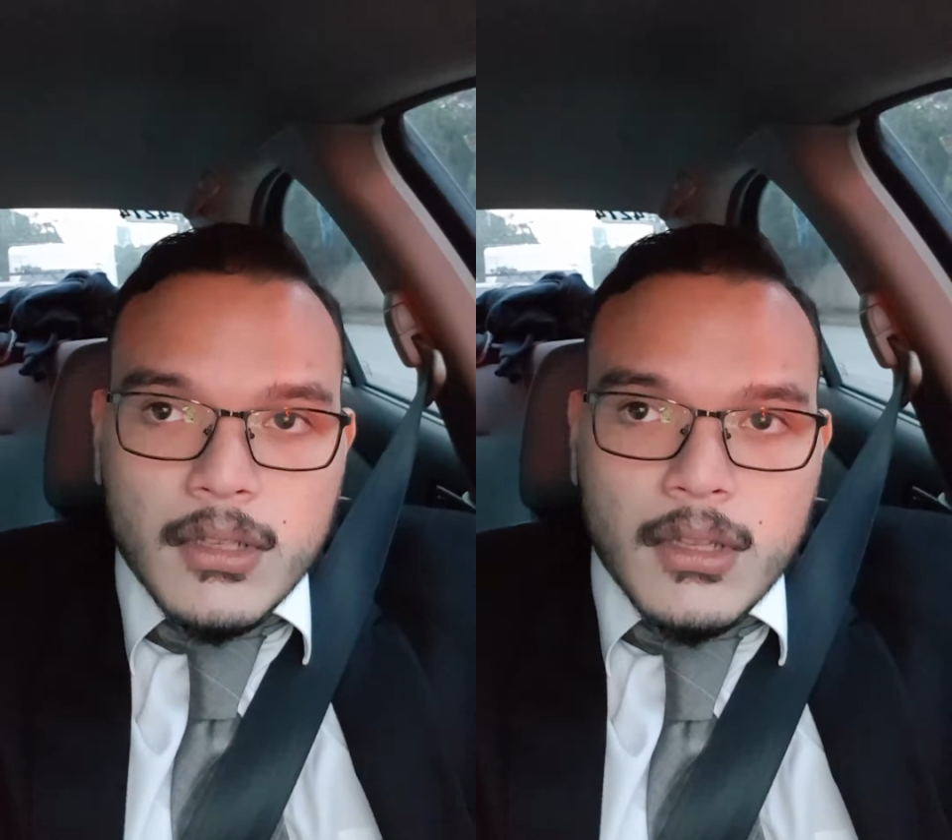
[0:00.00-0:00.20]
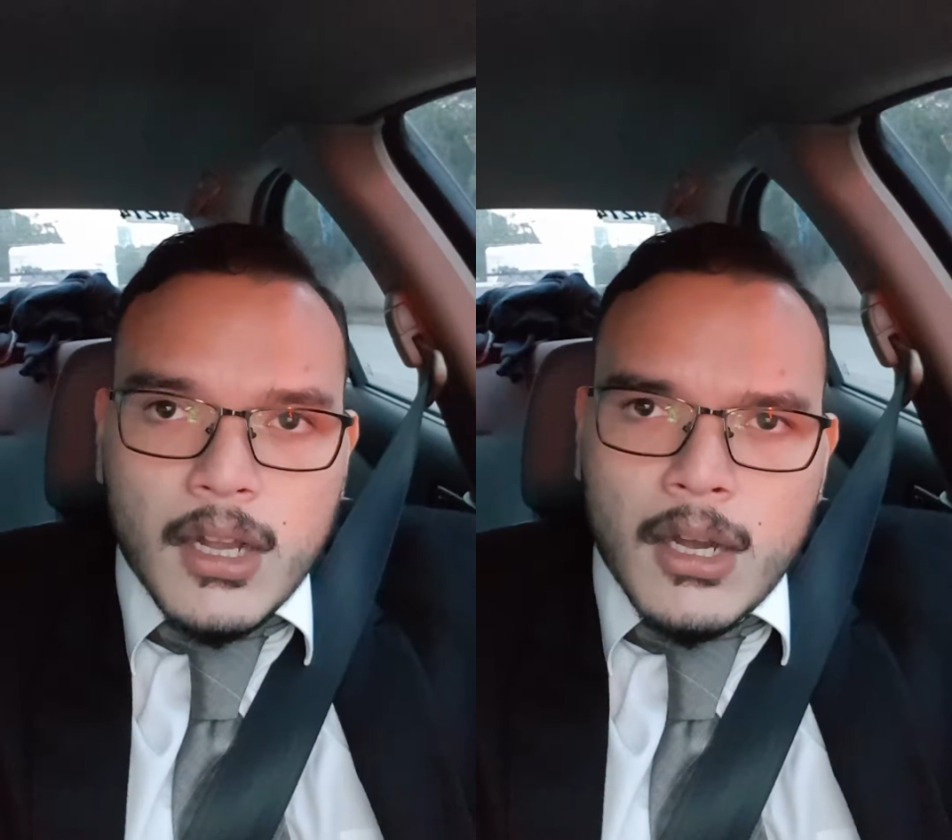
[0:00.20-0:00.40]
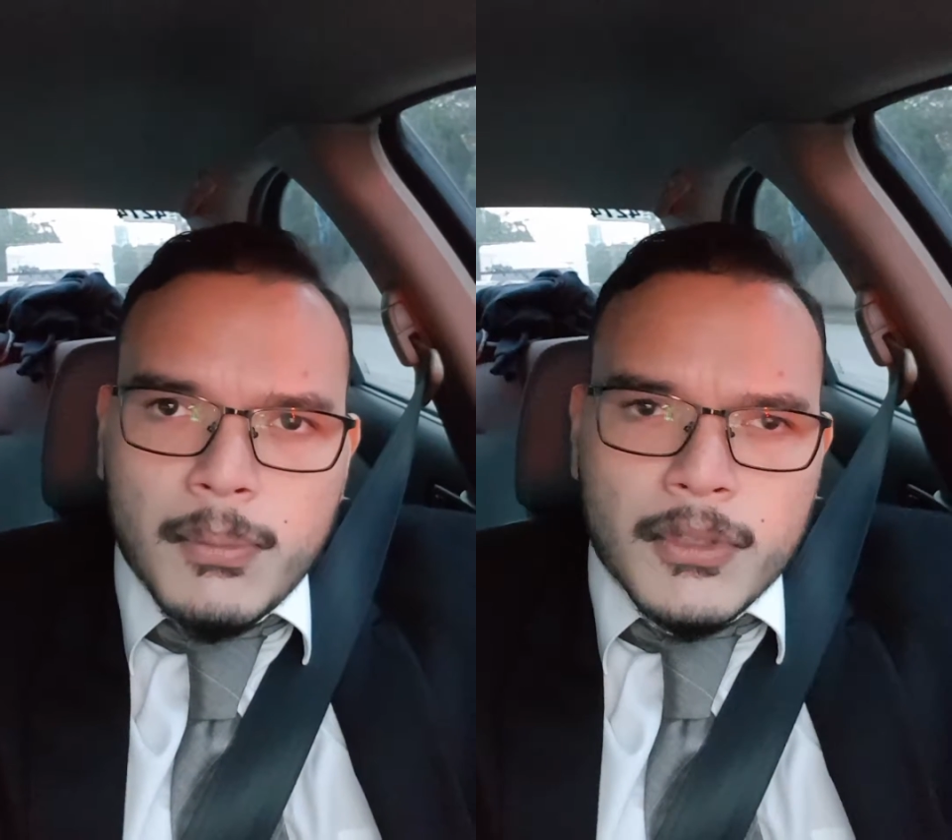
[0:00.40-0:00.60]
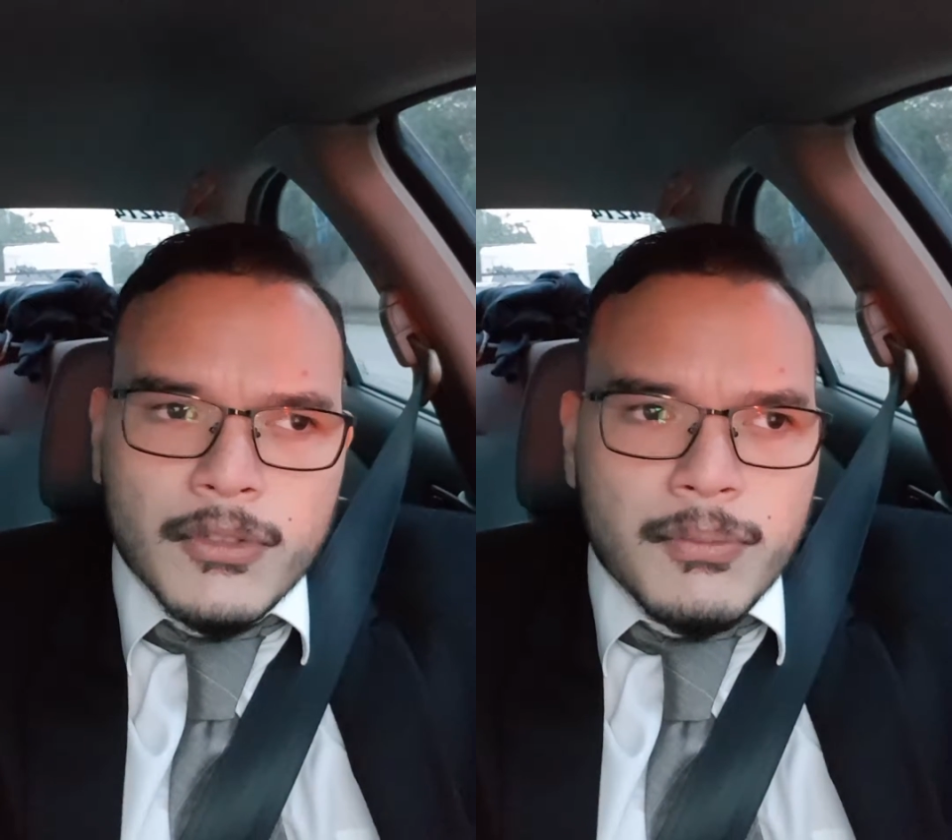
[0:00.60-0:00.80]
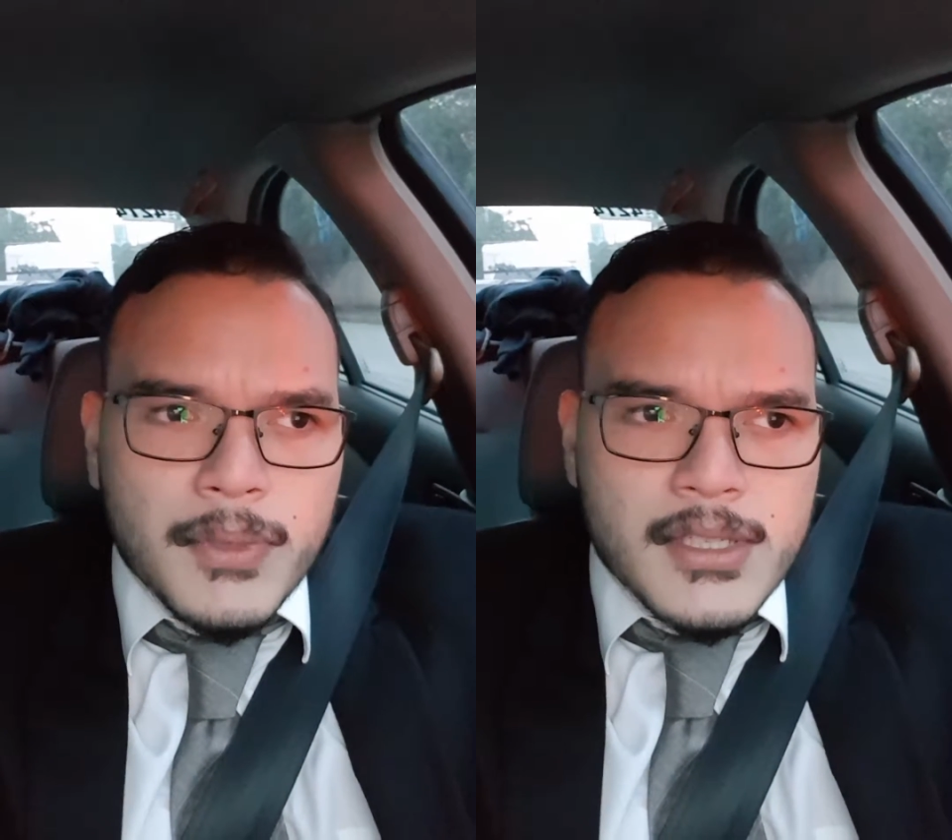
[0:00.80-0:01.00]
a couple
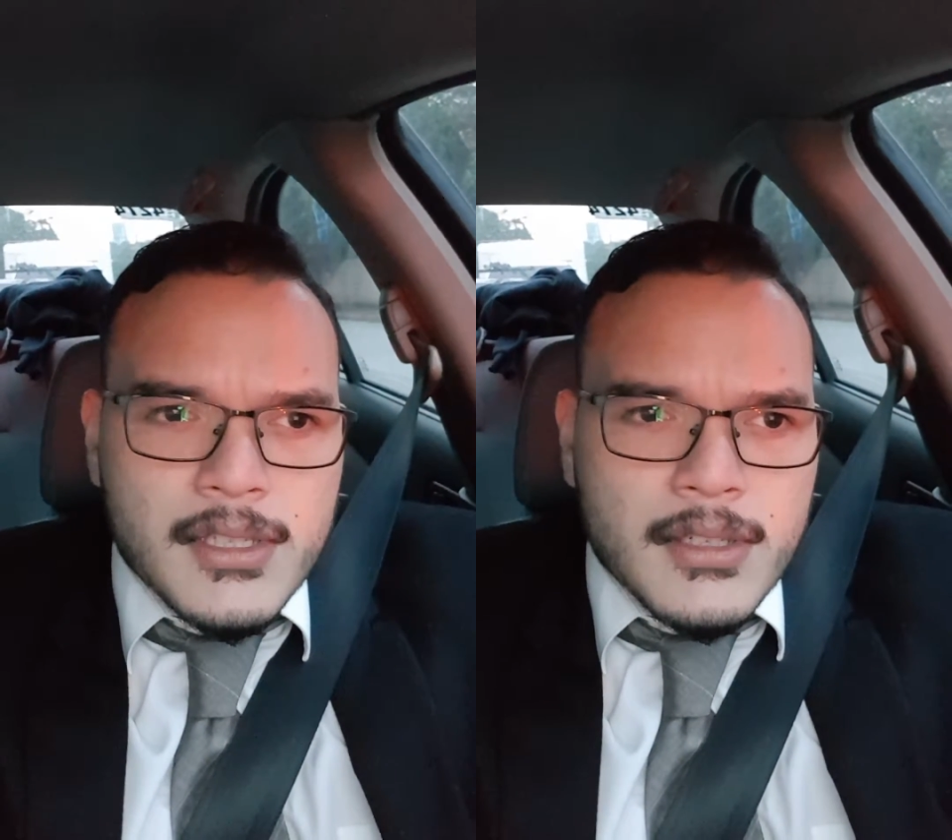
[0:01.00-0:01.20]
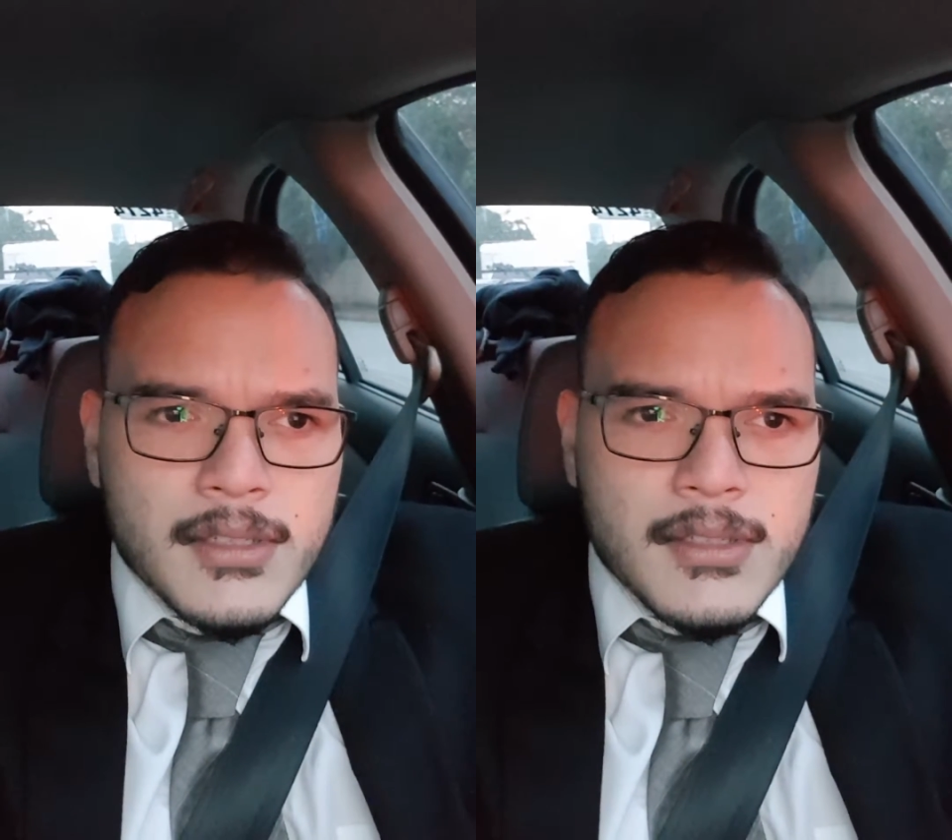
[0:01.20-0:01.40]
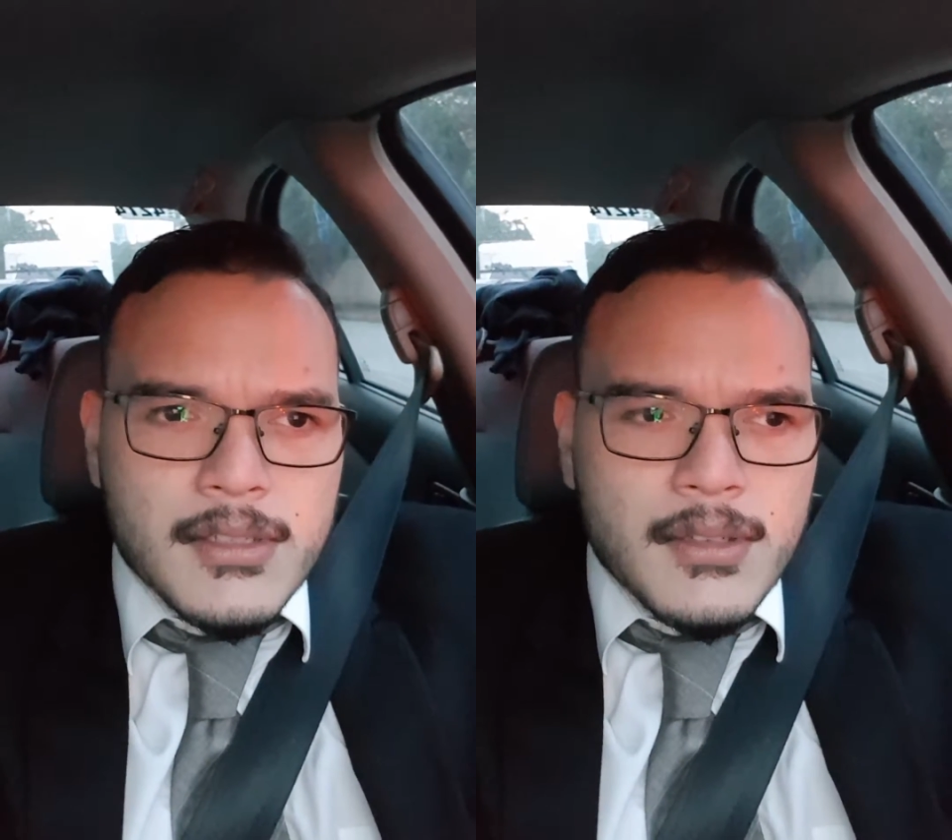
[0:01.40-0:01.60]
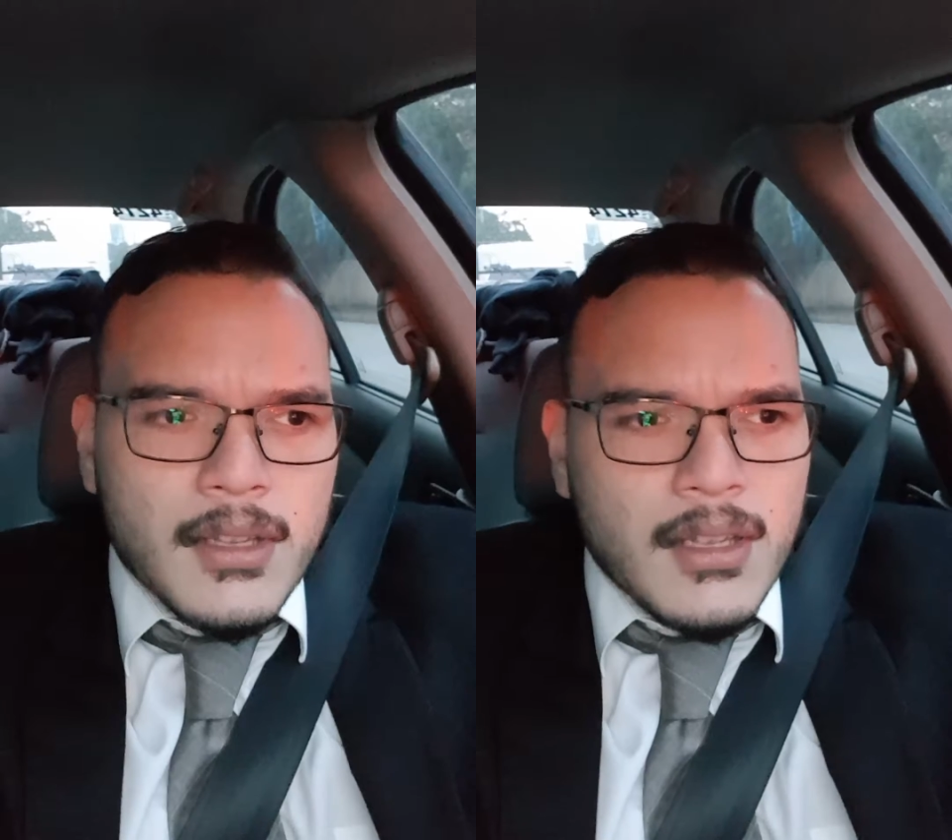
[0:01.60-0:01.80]
of pieces,